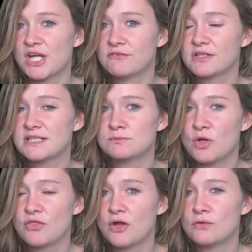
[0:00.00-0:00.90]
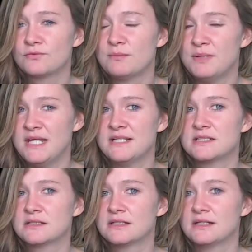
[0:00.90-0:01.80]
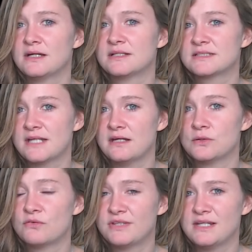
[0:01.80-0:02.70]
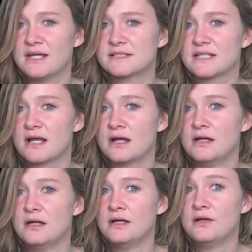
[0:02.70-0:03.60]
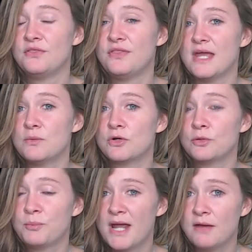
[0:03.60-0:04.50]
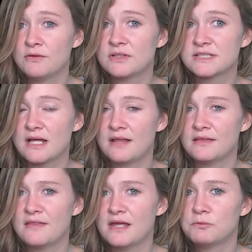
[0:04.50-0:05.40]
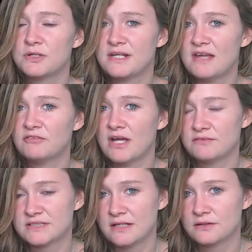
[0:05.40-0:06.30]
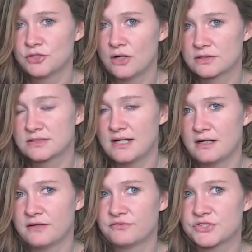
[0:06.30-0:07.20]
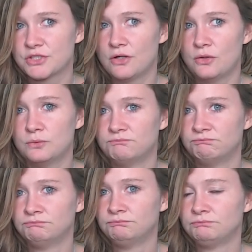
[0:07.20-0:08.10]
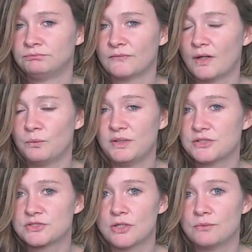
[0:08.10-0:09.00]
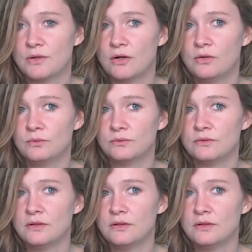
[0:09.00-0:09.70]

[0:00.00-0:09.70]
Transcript: Sherilyn's mother repeatedly has stated over the years that they were good parents and that they would never ever take the daughter's life. So we just don't know.